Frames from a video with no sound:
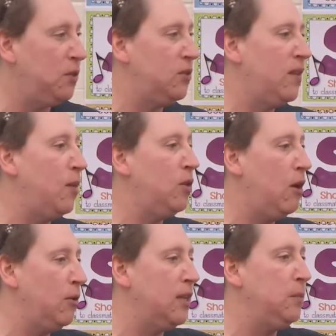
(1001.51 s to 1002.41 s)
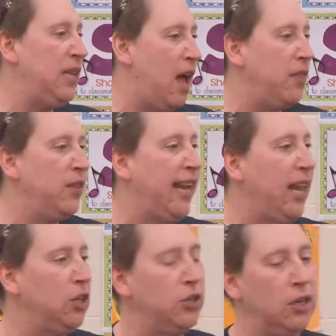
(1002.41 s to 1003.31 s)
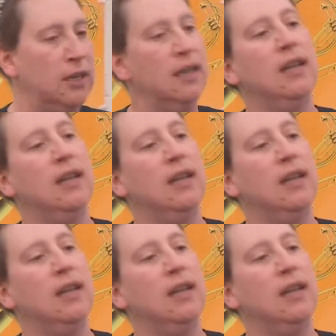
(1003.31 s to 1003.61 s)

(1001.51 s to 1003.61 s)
so that will already be on the calendar.